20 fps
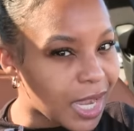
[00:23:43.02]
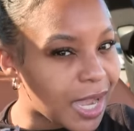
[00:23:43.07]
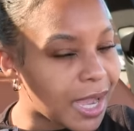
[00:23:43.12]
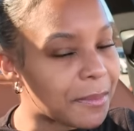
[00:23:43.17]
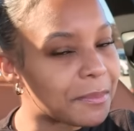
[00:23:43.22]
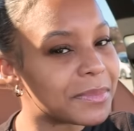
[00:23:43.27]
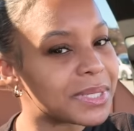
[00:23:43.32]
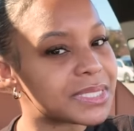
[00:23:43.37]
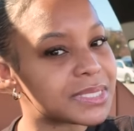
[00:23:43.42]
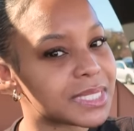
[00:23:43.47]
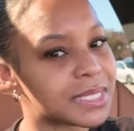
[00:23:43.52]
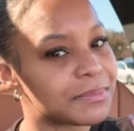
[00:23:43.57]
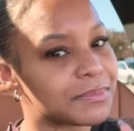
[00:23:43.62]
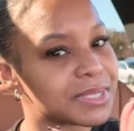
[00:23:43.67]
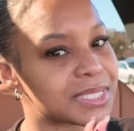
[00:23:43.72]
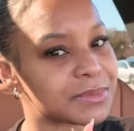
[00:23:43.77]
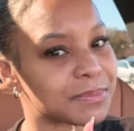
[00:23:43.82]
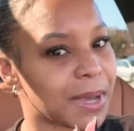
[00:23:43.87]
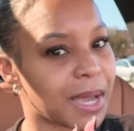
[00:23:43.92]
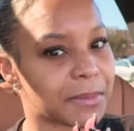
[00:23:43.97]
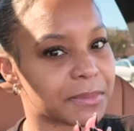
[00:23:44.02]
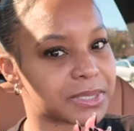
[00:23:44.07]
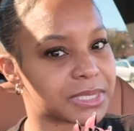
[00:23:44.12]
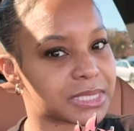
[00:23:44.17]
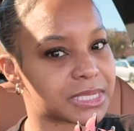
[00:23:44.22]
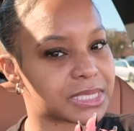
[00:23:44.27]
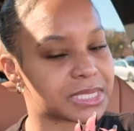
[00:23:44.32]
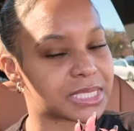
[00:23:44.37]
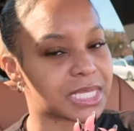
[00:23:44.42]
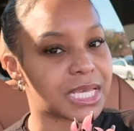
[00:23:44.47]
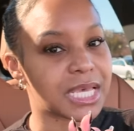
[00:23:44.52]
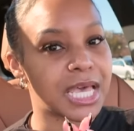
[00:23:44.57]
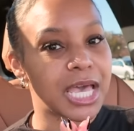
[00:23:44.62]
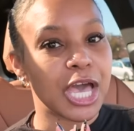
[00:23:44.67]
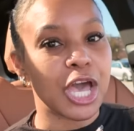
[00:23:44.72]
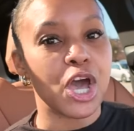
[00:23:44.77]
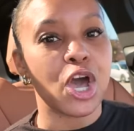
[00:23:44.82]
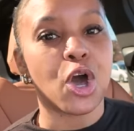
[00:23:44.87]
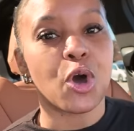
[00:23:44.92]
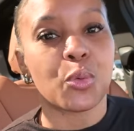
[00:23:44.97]
I'm missing Miss Mamas
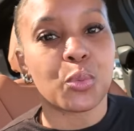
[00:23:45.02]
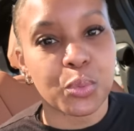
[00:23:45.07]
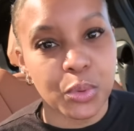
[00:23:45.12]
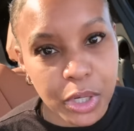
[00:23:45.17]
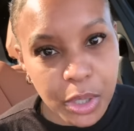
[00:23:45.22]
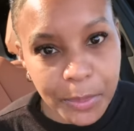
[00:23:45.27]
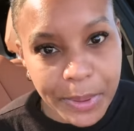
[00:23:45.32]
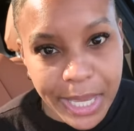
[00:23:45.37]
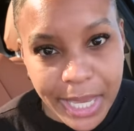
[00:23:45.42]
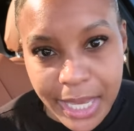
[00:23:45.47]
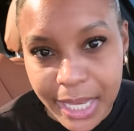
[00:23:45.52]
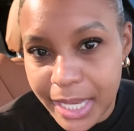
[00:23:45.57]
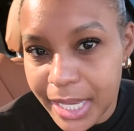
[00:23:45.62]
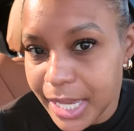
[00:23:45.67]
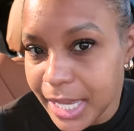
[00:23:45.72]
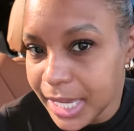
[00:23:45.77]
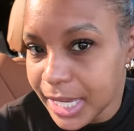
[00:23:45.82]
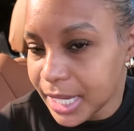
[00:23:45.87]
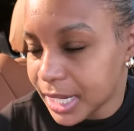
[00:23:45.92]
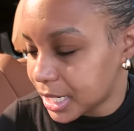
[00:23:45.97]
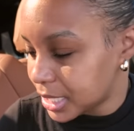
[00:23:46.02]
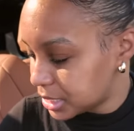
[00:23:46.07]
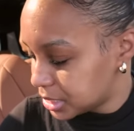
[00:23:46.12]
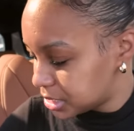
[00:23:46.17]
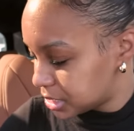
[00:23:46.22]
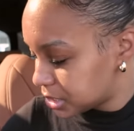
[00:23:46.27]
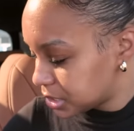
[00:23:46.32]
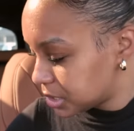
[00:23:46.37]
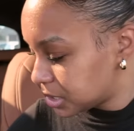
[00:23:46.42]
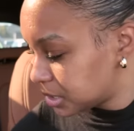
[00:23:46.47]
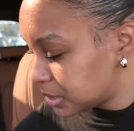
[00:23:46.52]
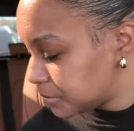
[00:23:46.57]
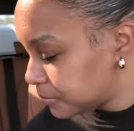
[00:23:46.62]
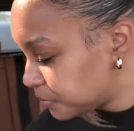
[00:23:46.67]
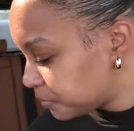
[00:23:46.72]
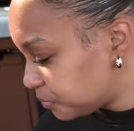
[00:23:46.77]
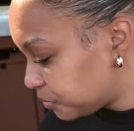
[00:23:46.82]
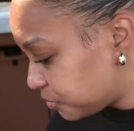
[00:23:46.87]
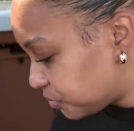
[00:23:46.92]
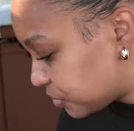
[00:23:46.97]
real bad. And
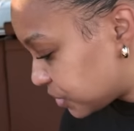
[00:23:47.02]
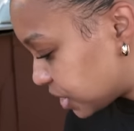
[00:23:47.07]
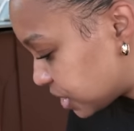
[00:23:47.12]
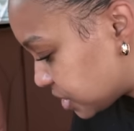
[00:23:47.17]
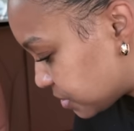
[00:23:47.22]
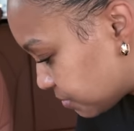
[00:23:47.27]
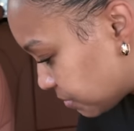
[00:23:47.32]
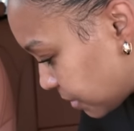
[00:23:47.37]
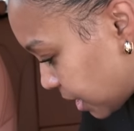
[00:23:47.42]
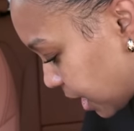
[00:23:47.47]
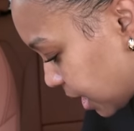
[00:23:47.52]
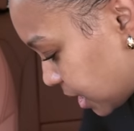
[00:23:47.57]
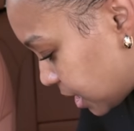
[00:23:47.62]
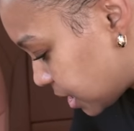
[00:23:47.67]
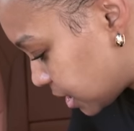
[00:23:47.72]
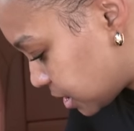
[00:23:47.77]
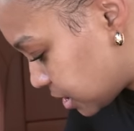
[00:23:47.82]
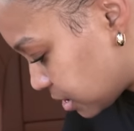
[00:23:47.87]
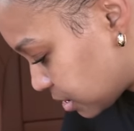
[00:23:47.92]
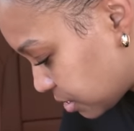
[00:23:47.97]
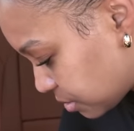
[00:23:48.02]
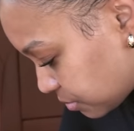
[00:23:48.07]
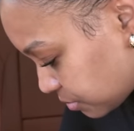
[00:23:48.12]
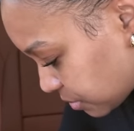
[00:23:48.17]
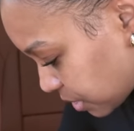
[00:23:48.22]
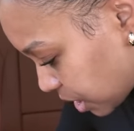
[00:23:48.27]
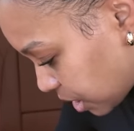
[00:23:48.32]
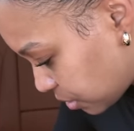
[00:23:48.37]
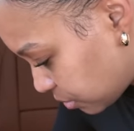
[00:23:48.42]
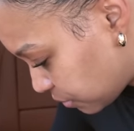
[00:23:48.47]
this mic. I